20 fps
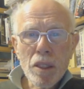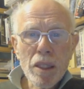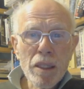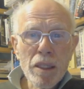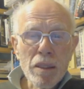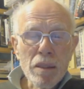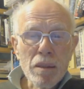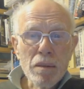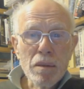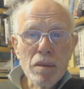The
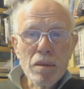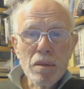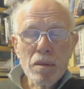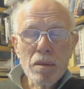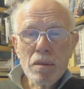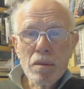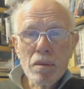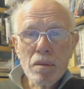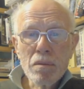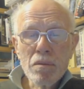tunnel
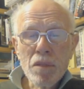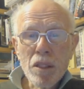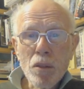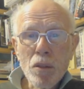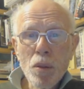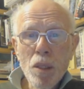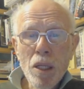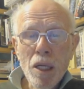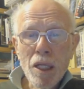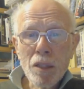
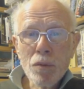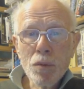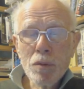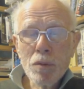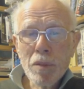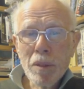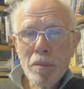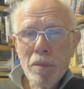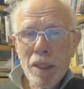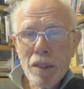required
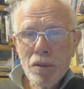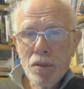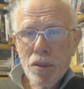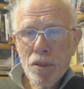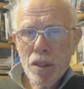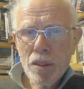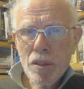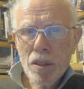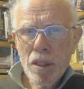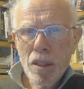will be about
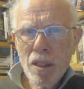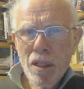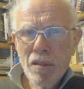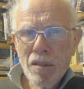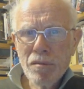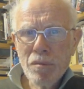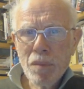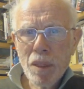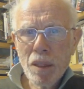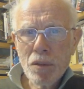
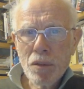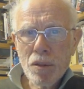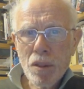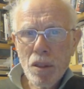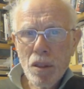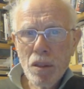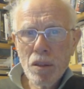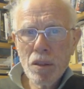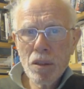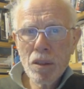6.5
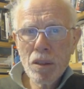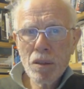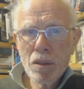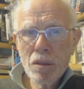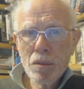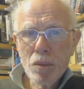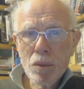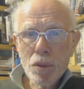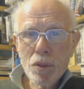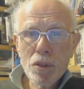miles long,
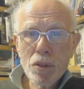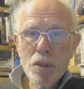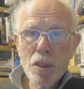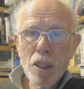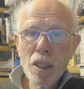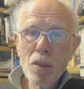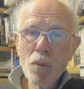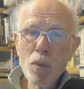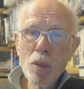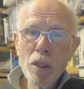would
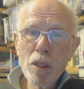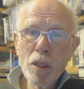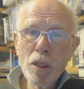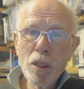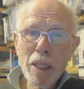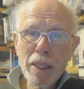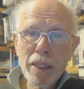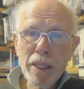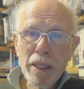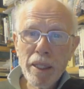start well
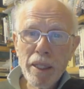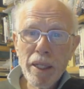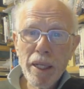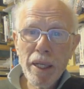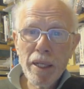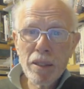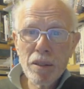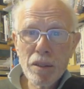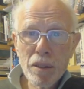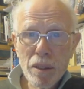back in
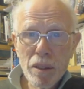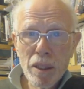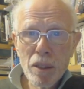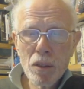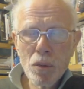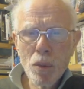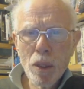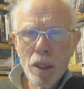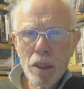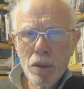Kent and
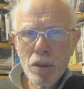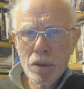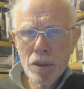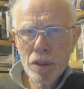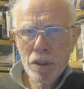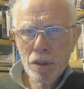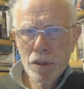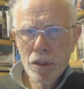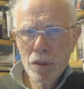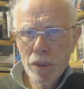go well
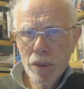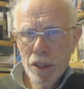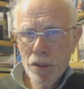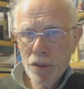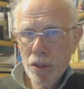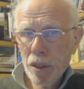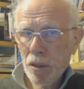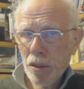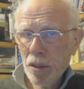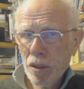on into
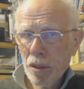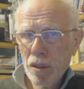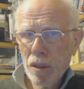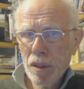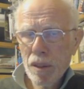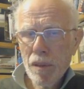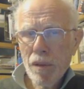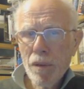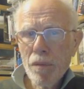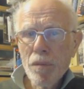Essex
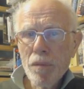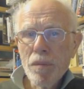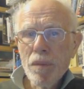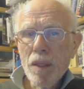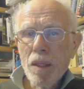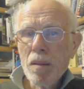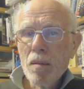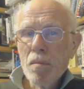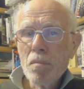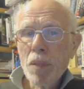and
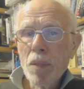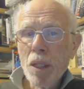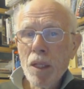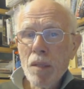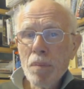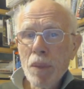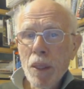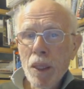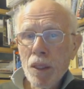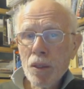
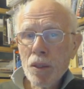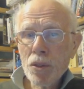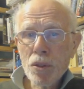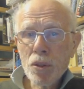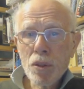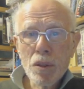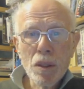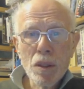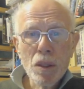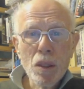
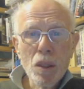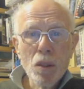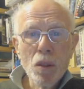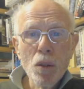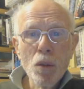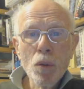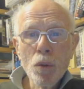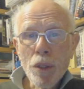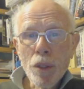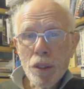bypass
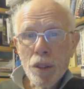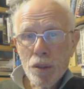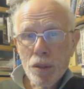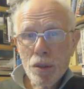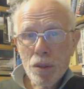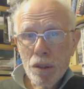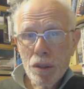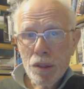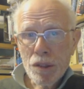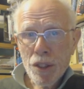all
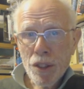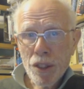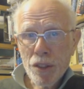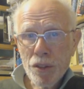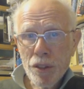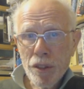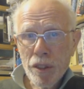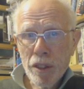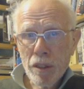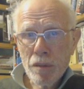this
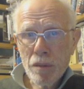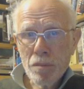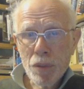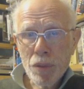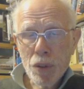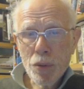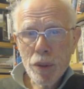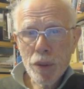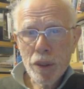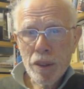congestion in
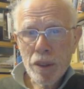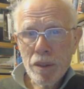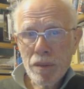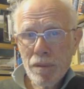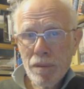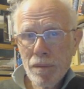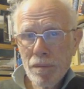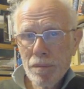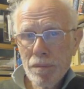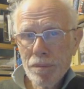between.
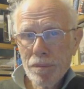